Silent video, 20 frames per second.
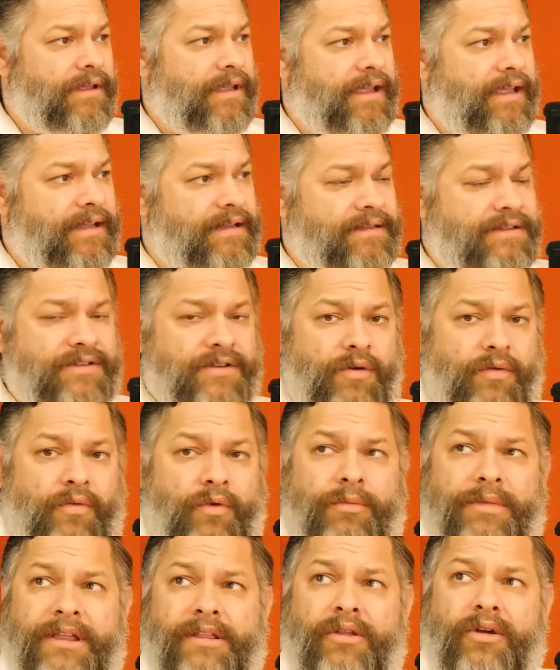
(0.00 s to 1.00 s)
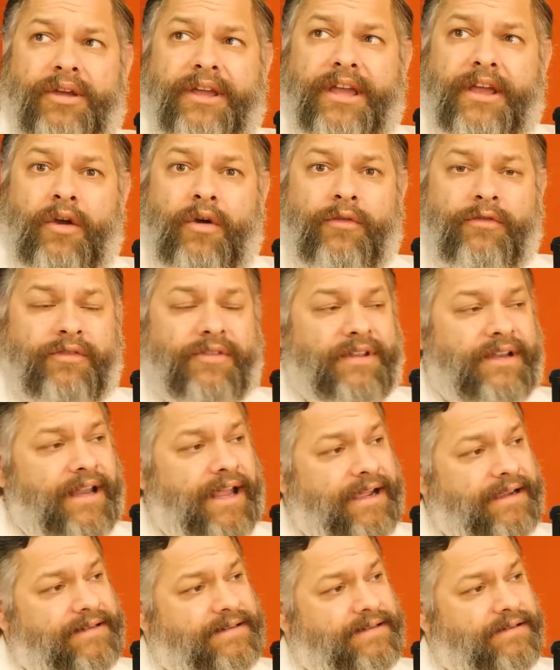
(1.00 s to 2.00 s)
and so we'll be looking over the
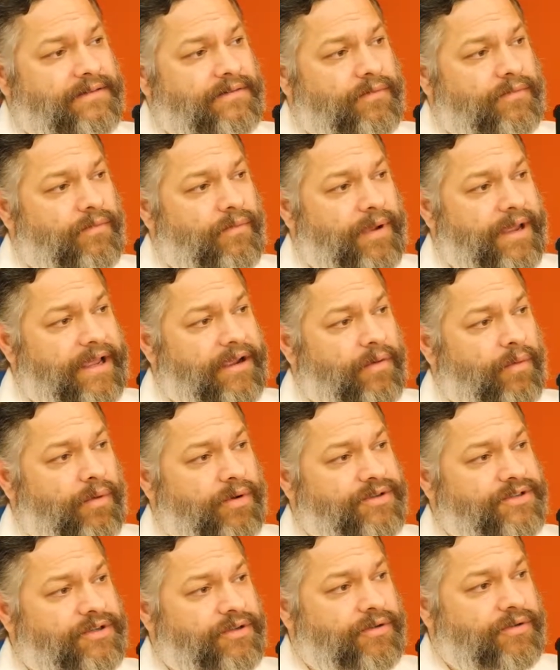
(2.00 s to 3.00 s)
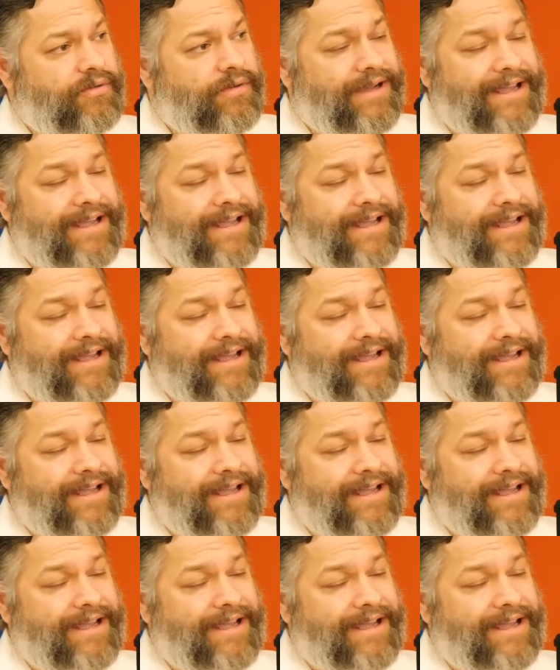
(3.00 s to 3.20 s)
next week or two.